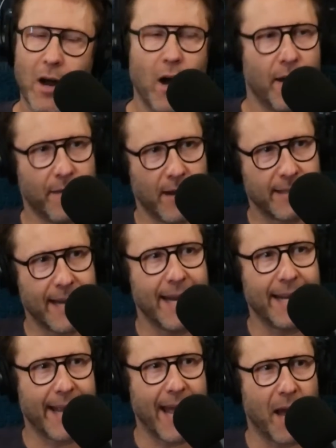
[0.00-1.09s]
on a
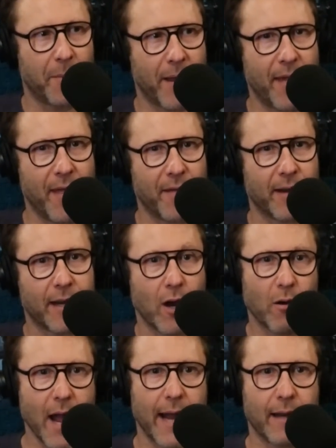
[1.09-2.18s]
dating app, and then they're like,
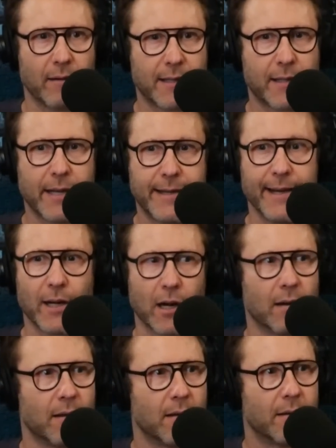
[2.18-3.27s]
all right, let's get
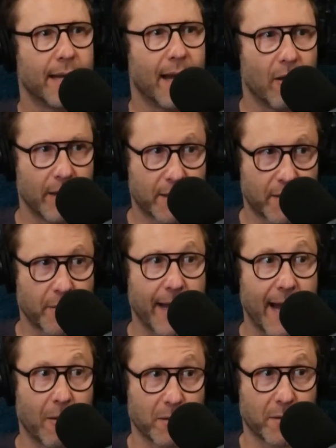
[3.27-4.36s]
dinner. Now it's
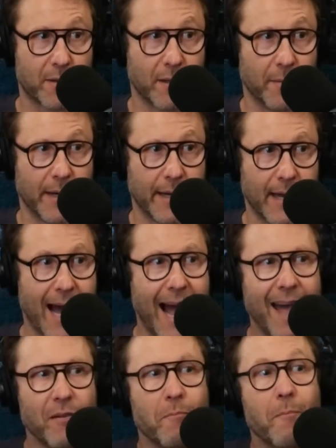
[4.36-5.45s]
3 hours with somebody.
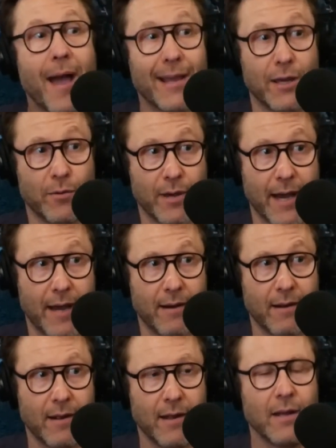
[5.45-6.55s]
I haven't met you yet,
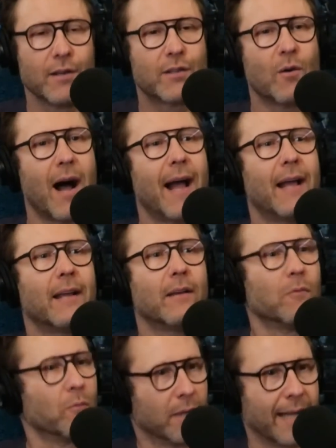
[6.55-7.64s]
so I
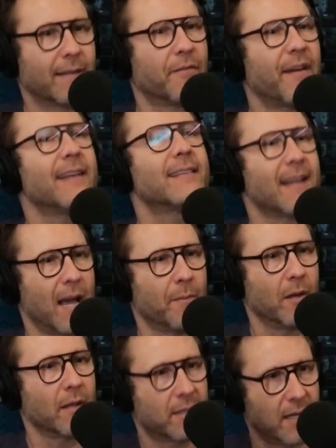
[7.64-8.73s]
would like to
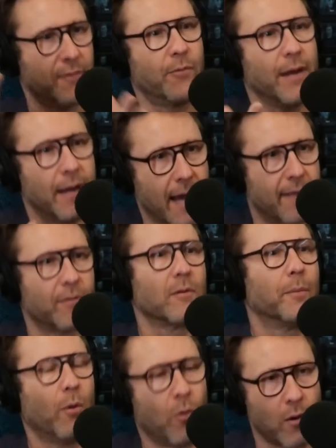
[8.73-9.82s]
FaceTime you. Let's see if we have a
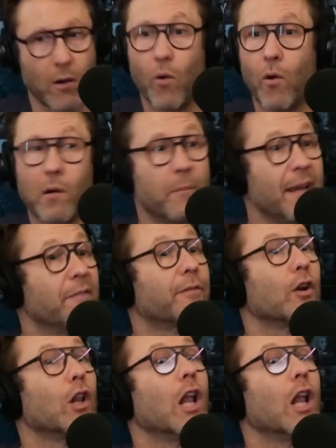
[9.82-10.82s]
rapport, or meet for